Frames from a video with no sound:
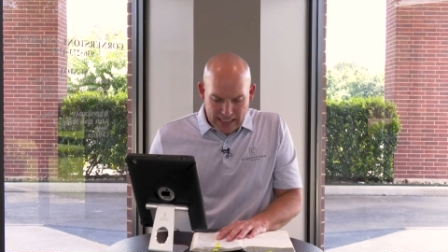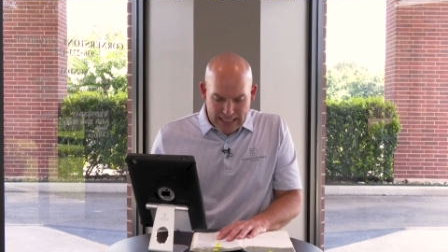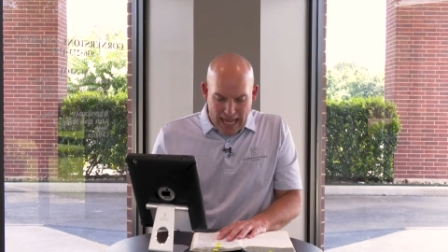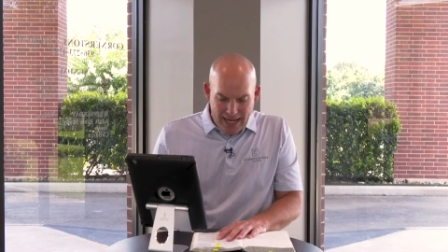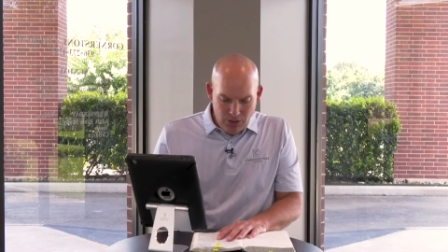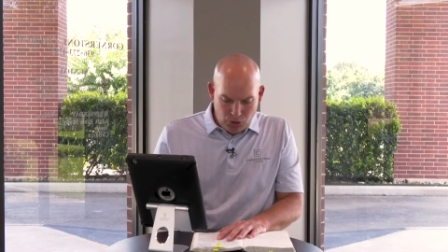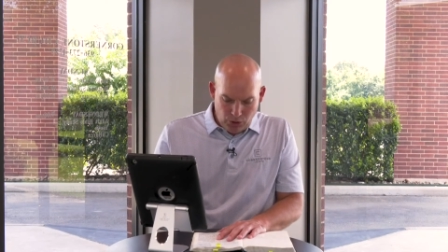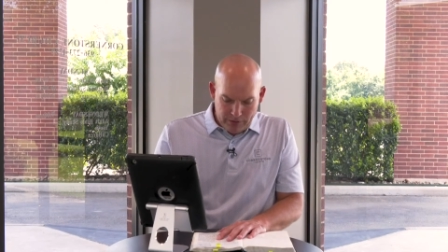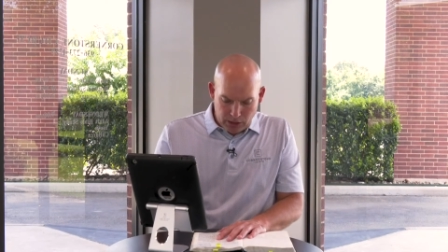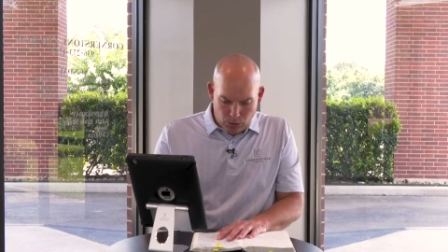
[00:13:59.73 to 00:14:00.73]
an
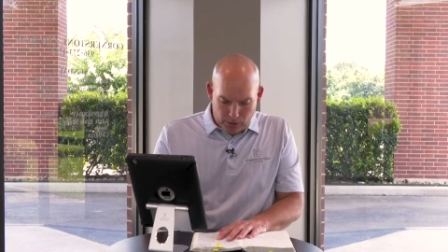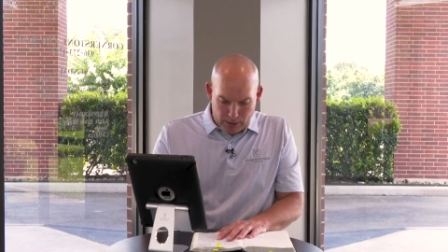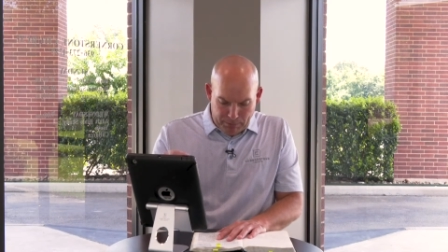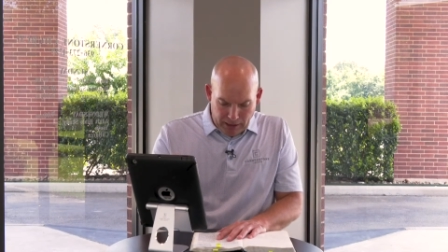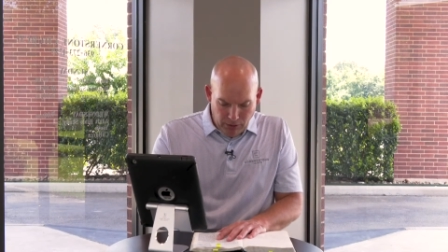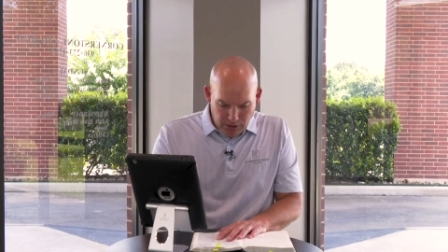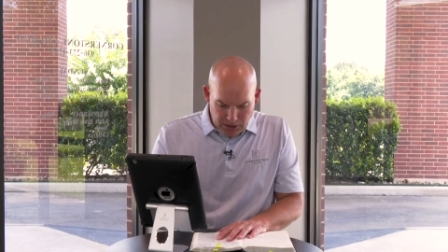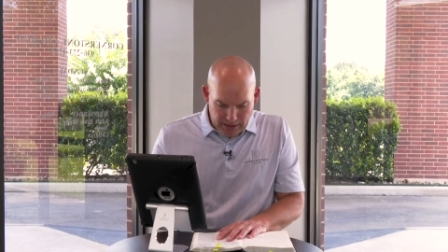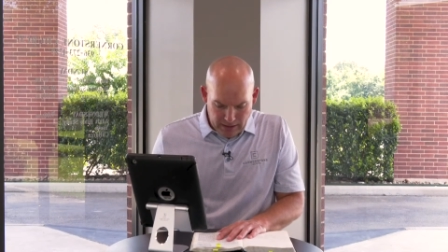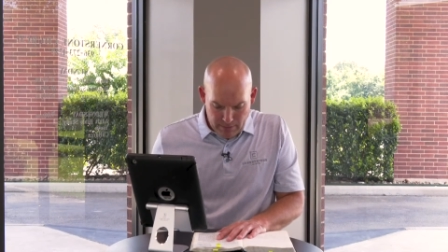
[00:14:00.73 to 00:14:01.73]
angel of the Lord appeared
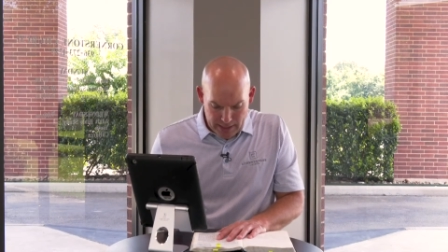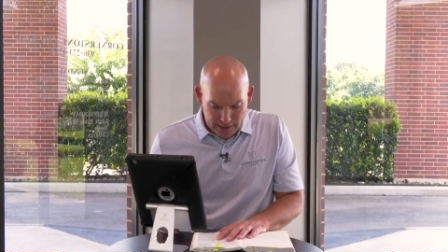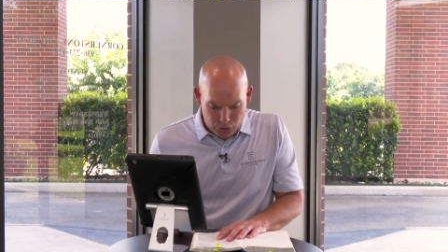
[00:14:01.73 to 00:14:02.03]
to him in a